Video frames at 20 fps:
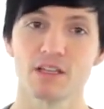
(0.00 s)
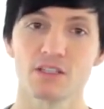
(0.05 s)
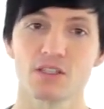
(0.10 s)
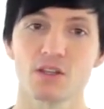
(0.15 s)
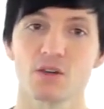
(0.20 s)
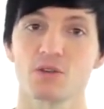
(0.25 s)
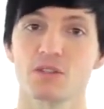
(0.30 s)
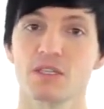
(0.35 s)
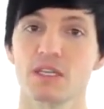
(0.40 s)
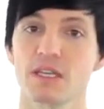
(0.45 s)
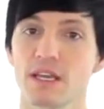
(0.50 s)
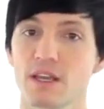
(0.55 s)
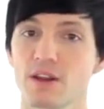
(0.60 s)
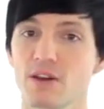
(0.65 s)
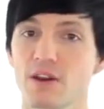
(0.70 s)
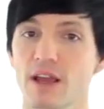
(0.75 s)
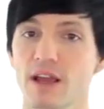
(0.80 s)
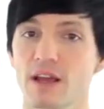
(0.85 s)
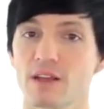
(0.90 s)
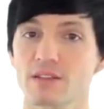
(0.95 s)
So to get
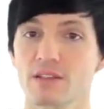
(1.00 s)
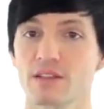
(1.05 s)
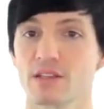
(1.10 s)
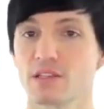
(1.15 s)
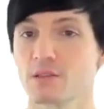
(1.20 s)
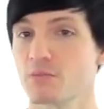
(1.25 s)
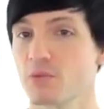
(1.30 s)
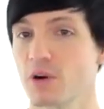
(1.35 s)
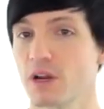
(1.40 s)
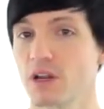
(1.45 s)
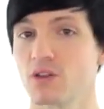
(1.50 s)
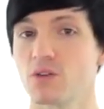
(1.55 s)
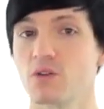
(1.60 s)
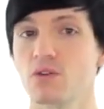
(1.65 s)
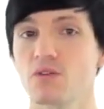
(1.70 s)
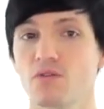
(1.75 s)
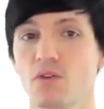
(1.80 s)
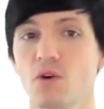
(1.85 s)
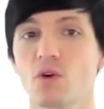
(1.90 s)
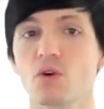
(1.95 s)
your hands on this
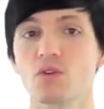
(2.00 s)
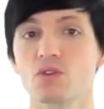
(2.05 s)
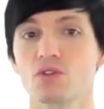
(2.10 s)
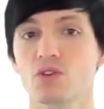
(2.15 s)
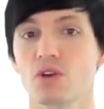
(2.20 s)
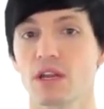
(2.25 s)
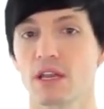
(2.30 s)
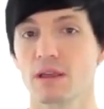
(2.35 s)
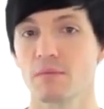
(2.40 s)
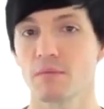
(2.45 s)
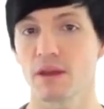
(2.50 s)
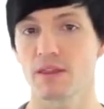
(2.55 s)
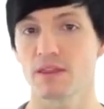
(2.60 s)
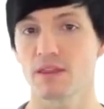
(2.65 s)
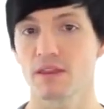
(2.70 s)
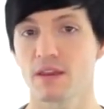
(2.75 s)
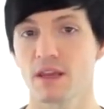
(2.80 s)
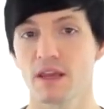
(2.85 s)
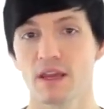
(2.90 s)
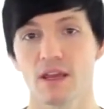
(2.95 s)
breakthrough vocal training
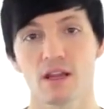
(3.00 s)
method,